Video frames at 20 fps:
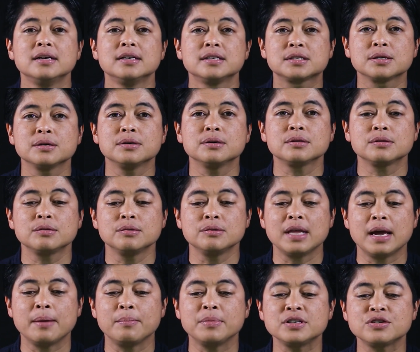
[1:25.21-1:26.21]
So to
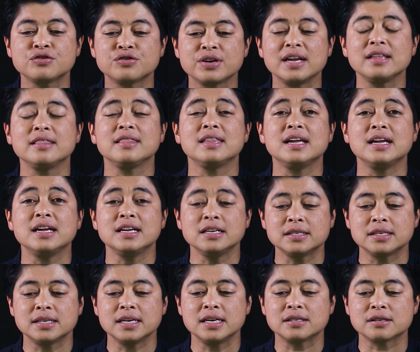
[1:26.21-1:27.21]
demonstrate
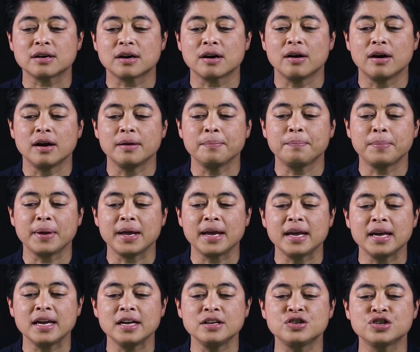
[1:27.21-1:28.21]
these, these are on
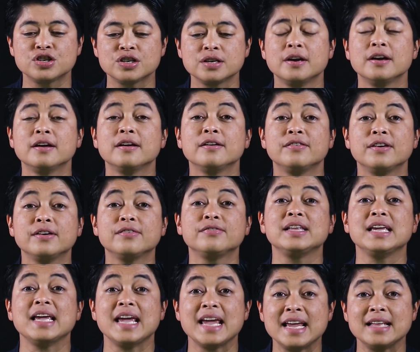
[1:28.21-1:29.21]
page
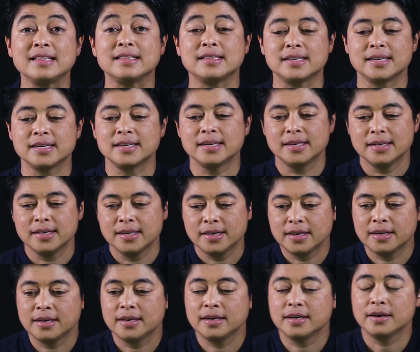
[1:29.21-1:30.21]
58.
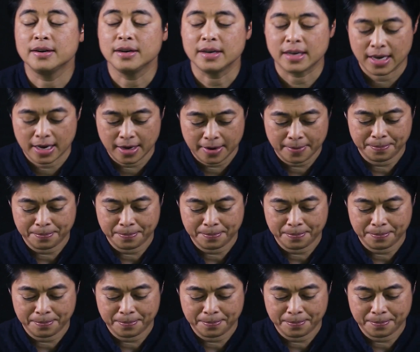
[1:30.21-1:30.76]
Okay.